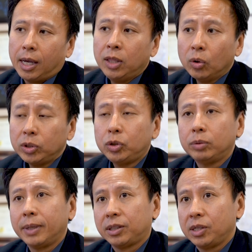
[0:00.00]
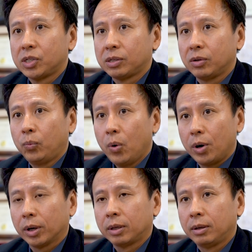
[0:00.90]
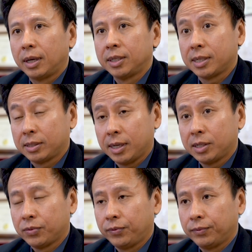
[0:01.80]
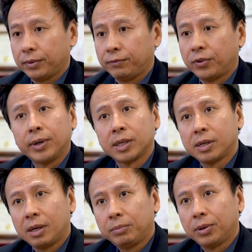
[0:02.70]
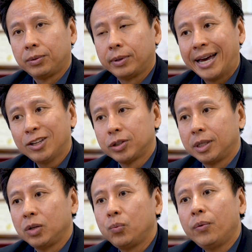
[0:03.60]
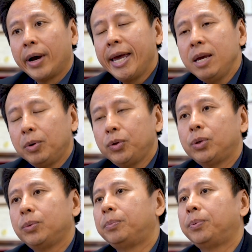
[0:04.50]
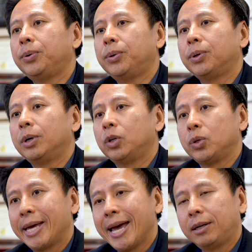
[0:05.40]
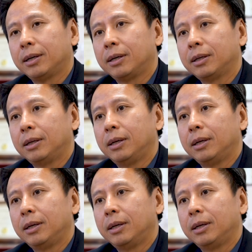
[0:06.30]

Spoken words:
In order to make this work a successful example, actually we were able to pull together